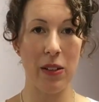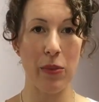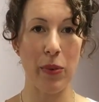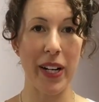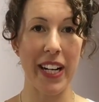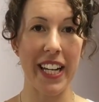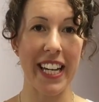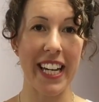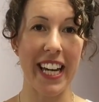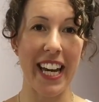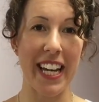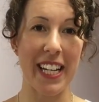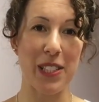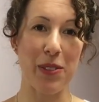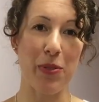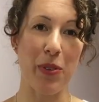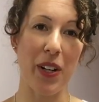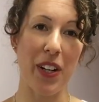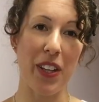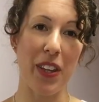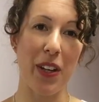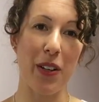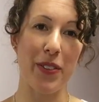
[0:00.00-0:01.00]
Wedding cake's
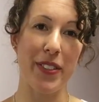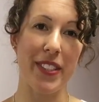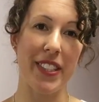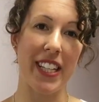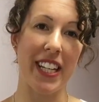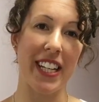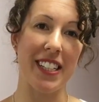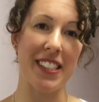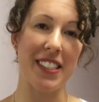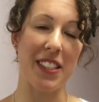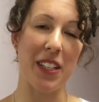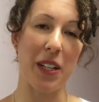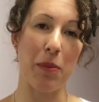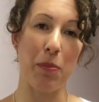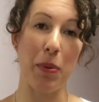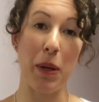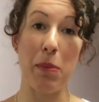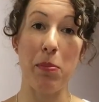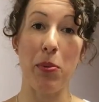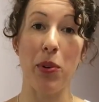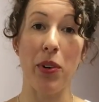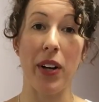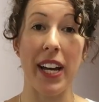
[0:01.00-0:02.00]
one of those things that
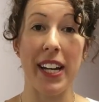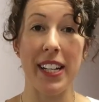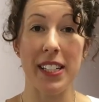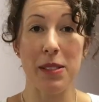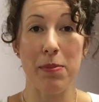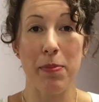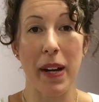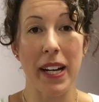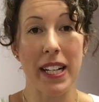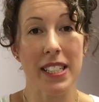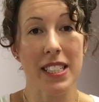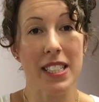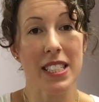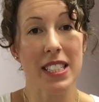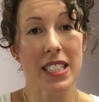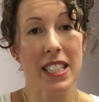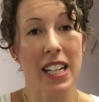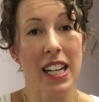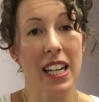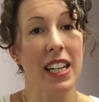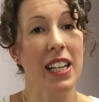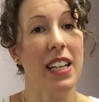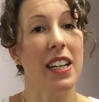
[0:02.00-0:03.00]
people expect to
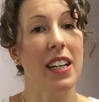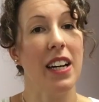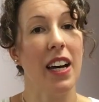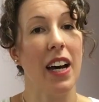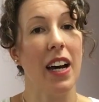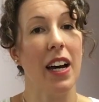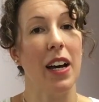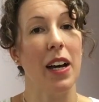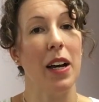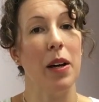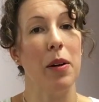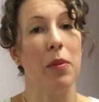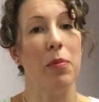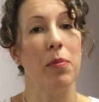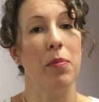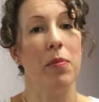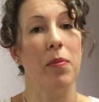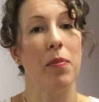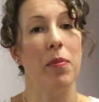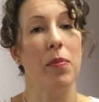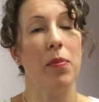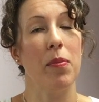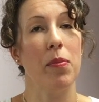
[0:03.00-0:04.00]
see,
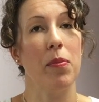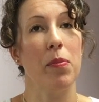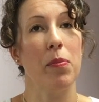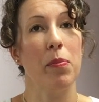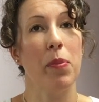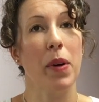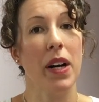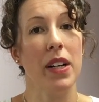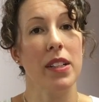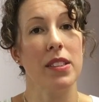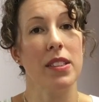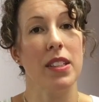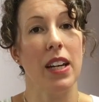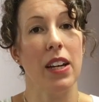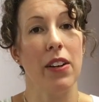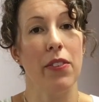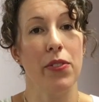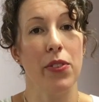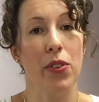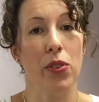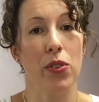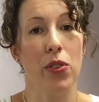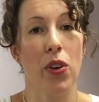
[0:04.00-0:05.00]
but
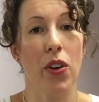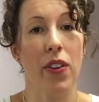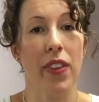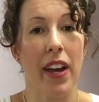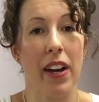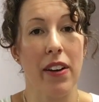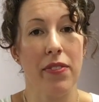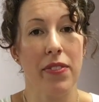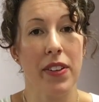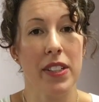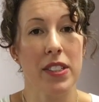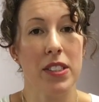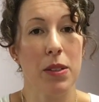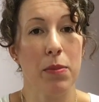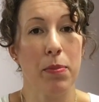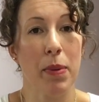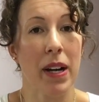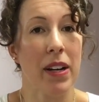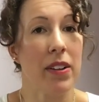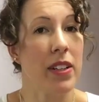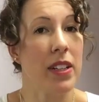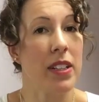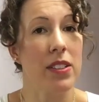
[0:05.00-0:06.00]
if you're not that fussed
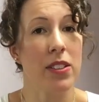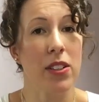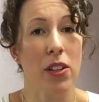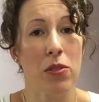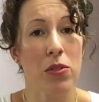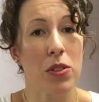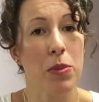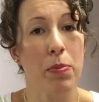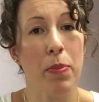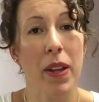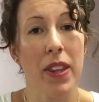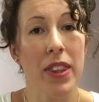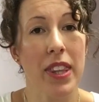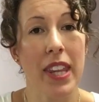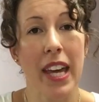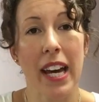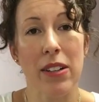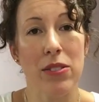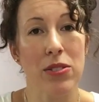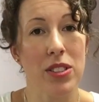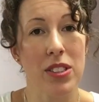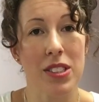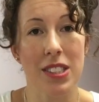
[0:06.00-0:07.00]
about it, don't spend
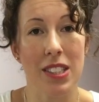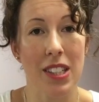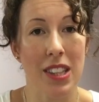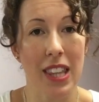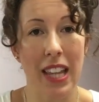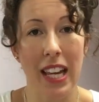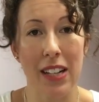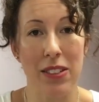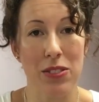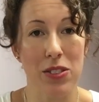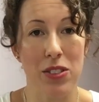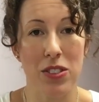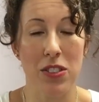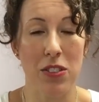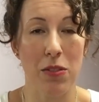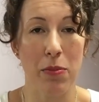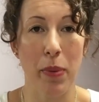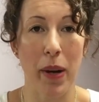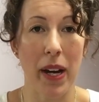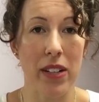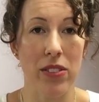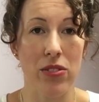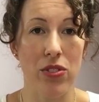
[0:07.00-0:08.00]
thousands and thousands
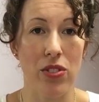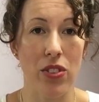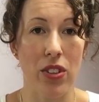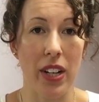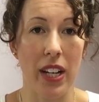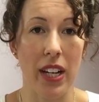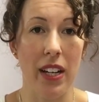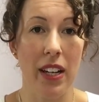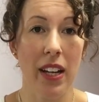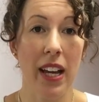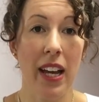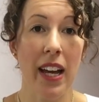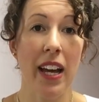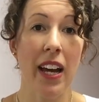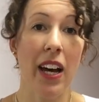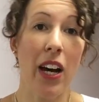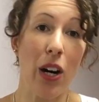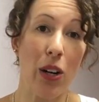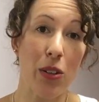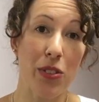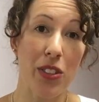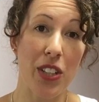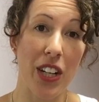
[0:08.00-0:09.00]
of pounds on it.
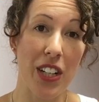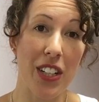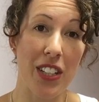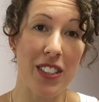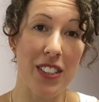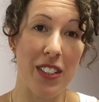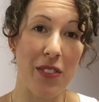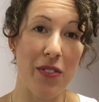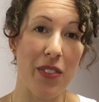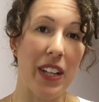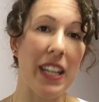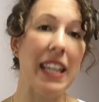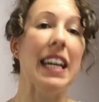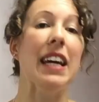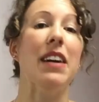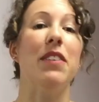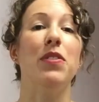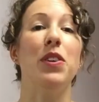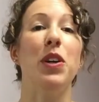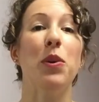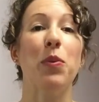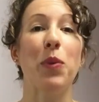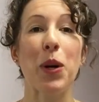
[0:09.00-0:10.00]
Alternatively,
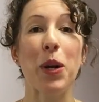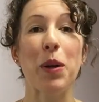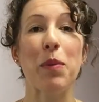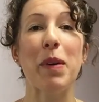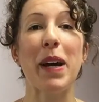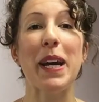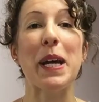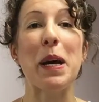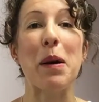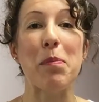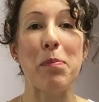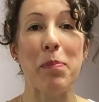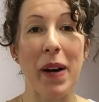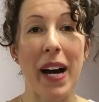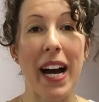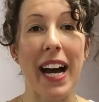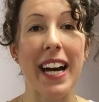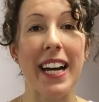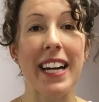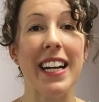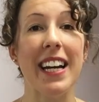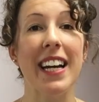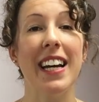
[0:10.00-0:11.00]
if you want to make a
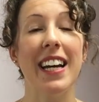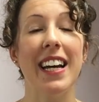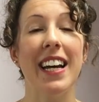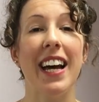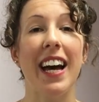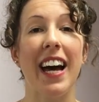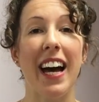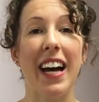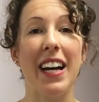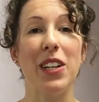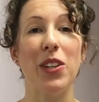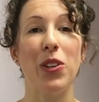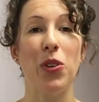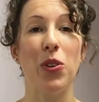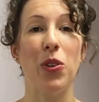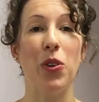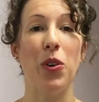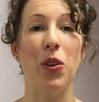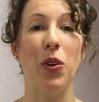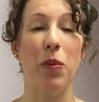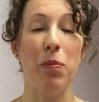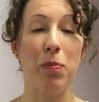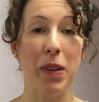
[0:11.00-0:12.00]
bang at
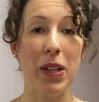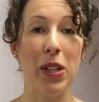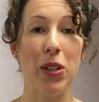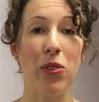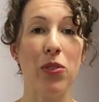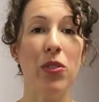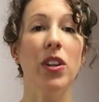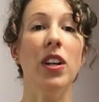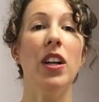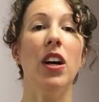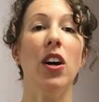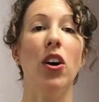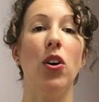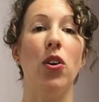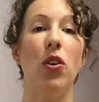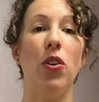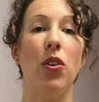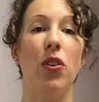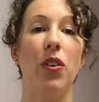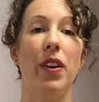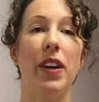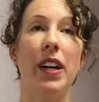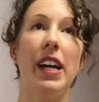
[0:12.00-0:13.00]
your meal
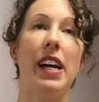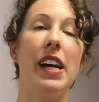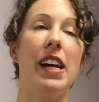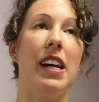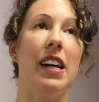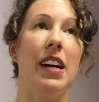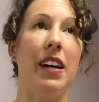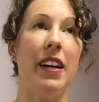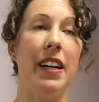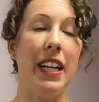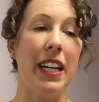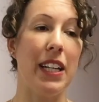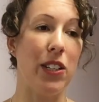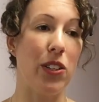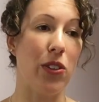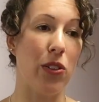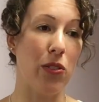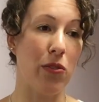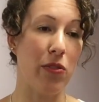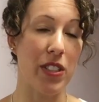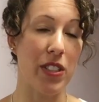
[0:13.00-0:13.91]
or in your